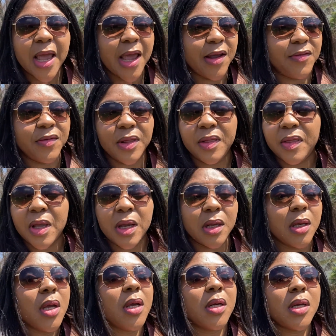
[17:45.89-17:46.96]
everything,
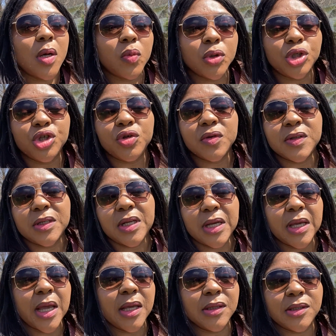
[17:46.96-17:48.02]
they would use it
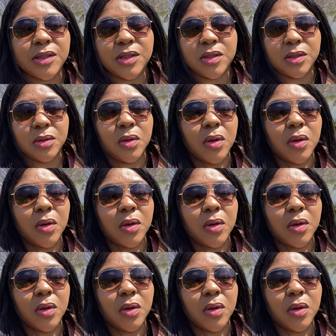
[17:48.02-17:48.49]
against you.